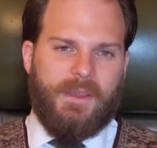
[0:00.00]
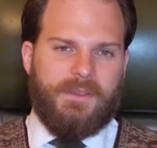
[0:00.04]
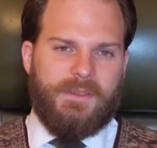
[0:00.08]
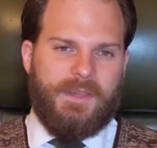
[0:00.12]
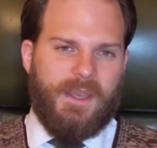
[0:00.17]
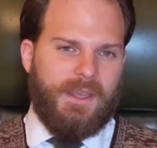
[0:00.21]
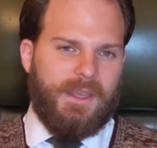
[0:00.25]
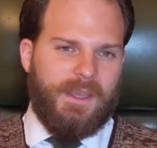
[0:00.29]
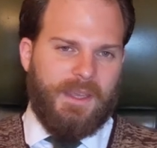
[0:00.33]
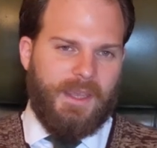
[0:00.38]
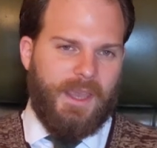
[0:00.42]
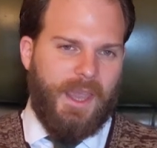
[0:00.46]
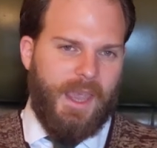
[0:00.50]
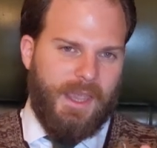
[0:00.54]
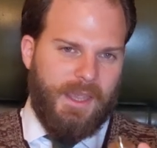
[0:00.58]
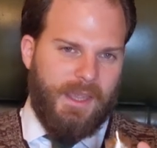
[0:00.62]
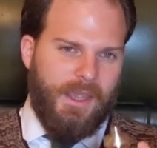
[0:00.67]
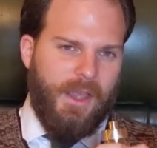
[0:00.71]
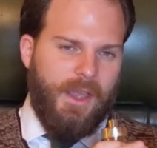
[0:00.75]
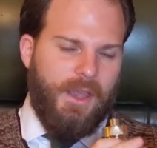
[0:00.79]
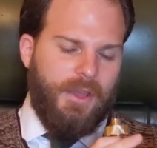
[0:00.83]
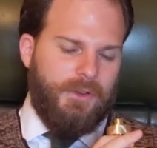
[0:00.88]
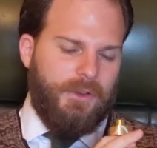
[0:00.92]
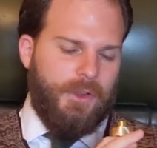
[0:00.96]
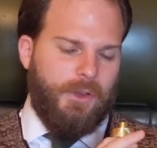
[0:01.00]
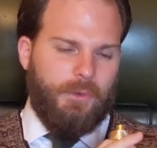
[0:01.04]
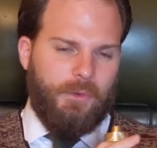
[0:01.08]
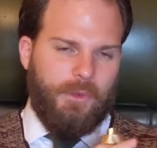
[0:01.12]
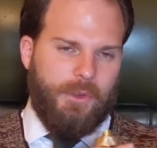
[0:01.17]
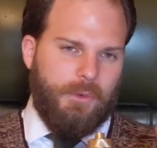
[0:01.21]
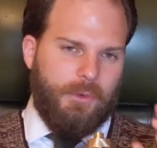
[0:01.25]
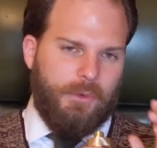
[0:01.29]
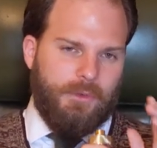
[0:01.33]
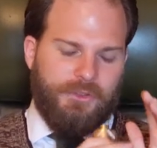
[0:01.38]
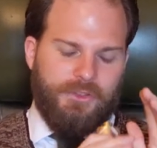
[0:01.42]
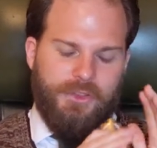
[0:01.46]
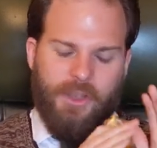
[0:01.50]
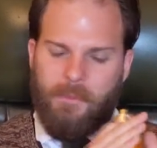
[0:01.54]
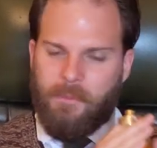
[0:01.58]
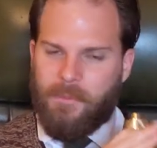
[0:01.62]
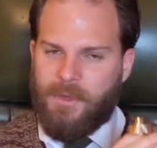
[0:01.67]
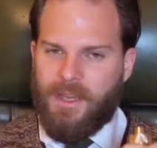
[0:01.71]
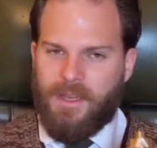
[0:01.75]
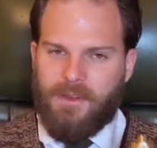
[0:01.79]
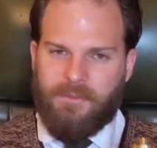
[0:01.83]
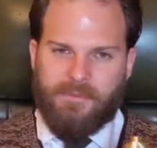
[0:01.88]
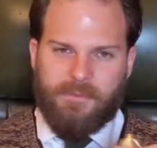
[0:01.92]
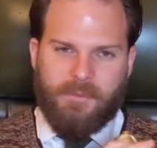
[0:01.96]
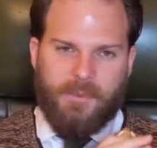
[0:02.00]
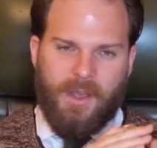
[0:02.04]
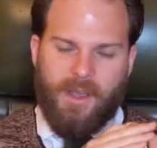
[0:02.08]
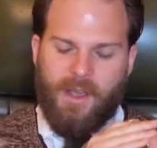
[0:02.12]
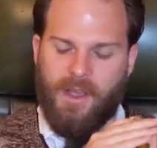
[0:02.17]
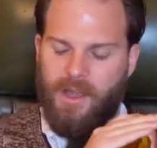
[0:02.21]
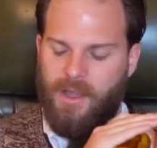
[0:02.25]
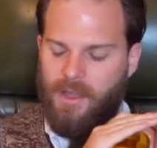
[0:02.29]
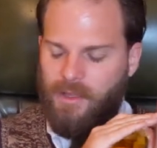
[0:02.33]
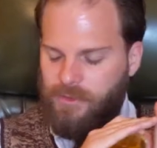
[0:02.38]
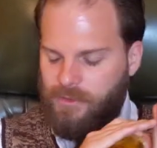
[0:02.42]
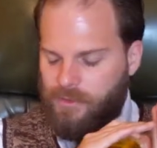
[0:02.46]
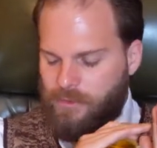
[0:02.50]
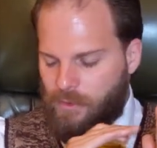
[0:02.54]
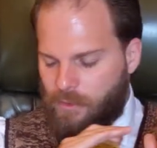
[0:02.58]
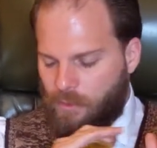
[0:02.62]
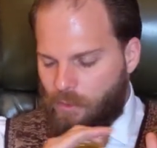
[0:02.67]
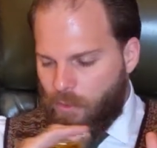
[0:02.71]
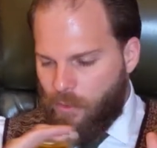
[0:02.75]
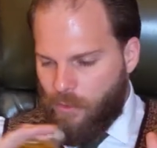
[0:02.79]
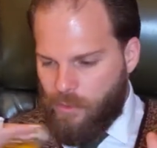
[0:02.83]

taking a note that will dominate from the heart and go